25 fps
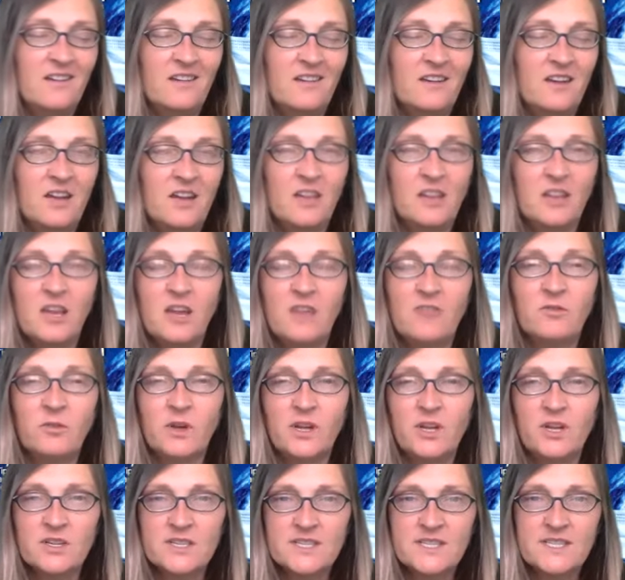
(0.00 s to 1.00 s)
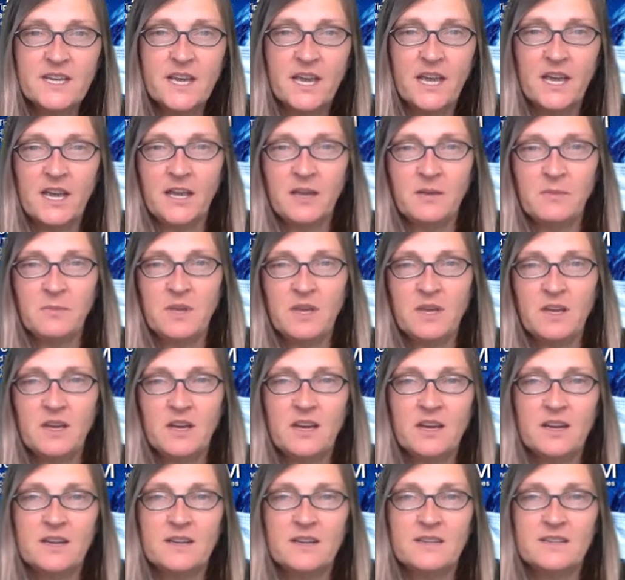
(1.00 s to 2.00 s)
I love what you're saying,
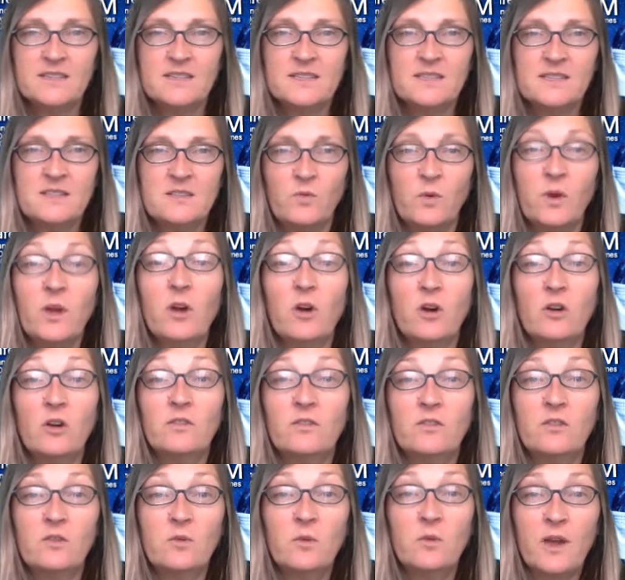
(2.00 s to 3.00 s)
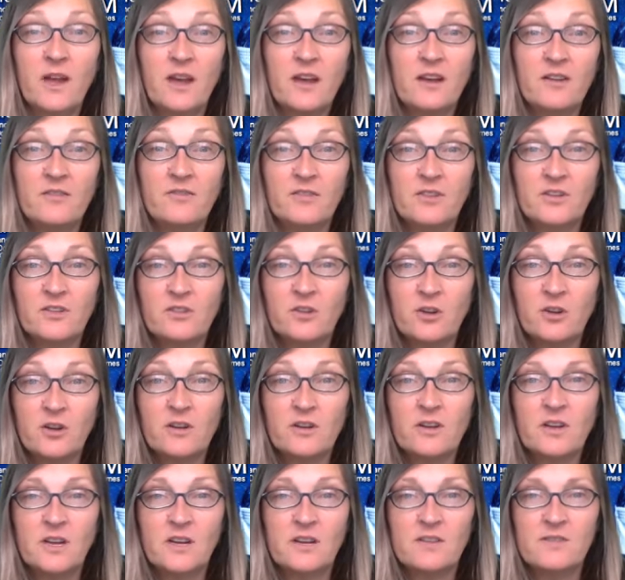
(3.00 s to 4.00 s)
because we all do have the dark
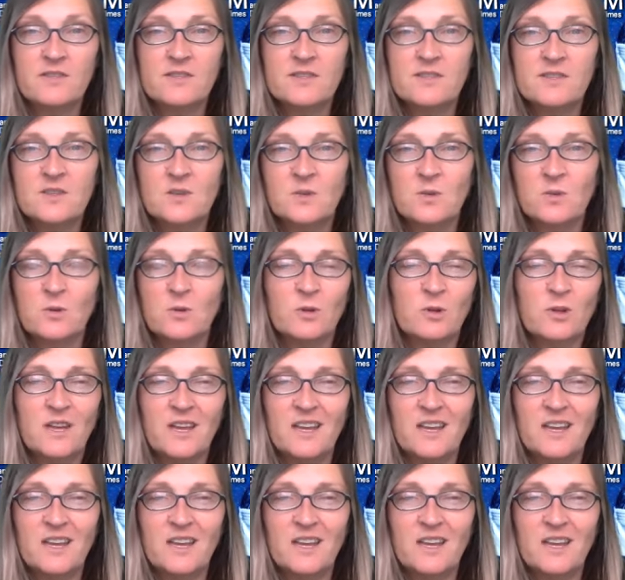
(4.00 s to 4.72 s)
night of the soul,